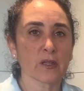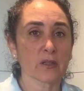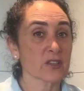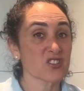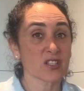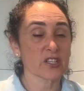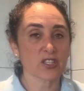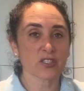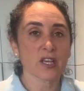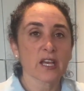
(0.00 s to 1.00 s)
Looks
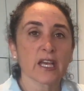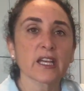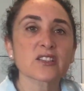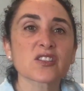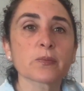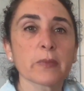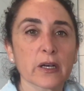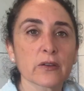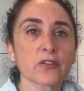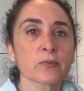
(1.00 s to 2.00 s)
delicious. It
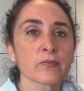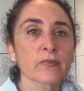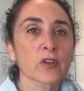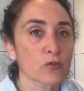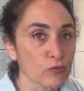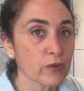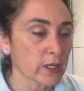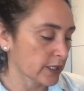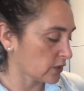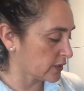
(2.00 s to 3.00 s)
smells
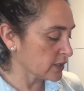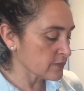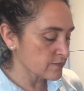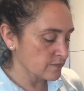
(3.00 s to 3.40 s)
really good.